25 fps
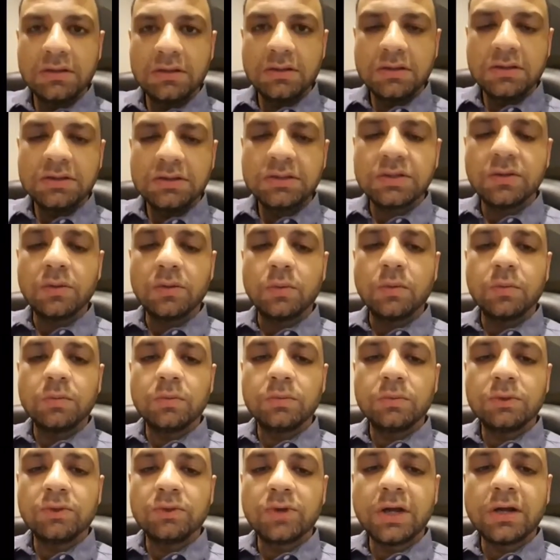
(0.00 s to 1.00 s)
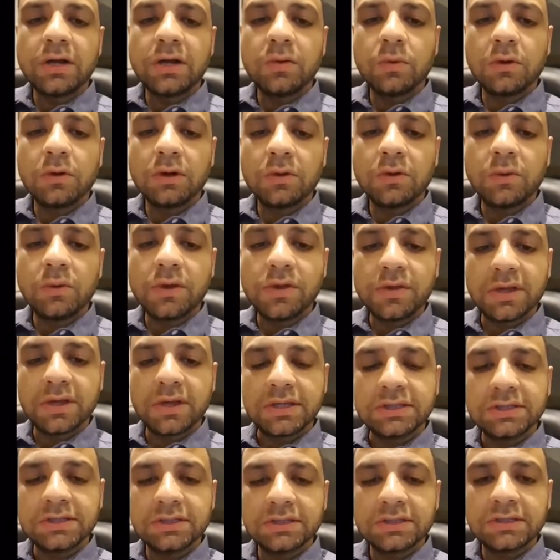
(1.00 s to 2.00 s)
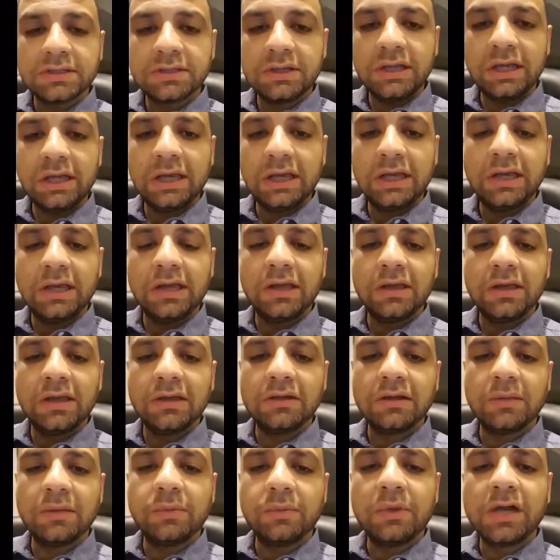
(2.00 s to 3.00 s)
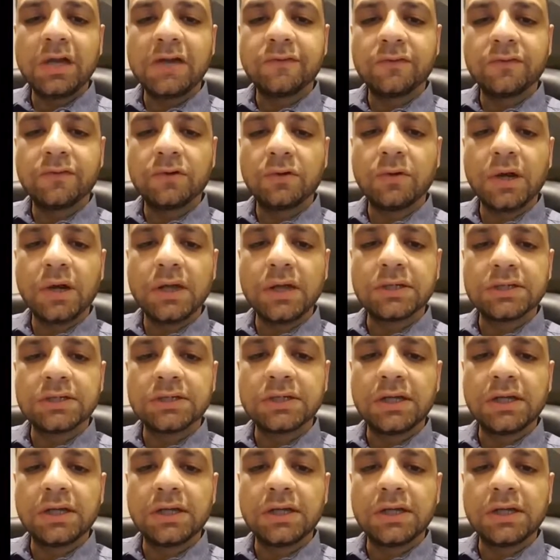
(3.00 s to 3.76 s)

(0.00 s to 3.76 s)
So try to work with us and apply for grants,